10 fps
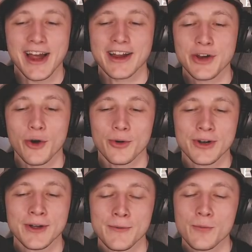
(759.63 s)
No.
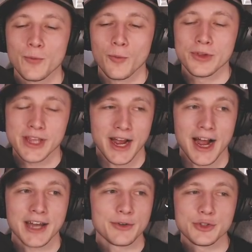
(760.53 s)
Yeah,
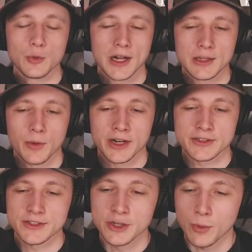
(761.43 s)
I don't do well at
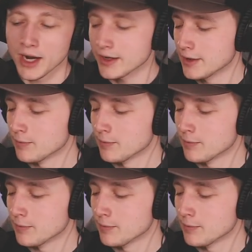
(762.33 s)
weddings. You know why?